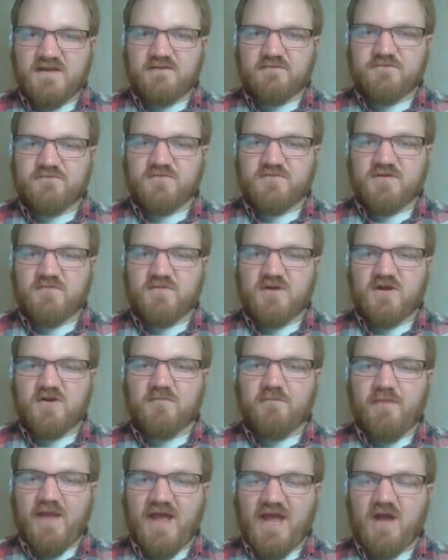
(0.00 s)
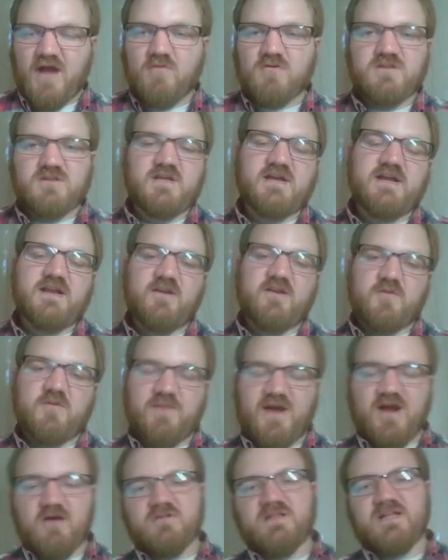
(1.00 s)
from our power line. Our
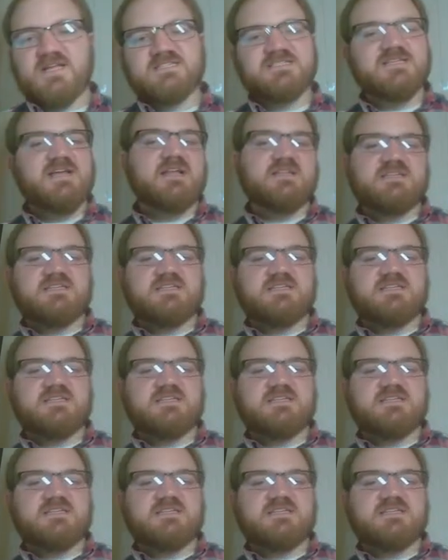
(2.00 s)
power line is not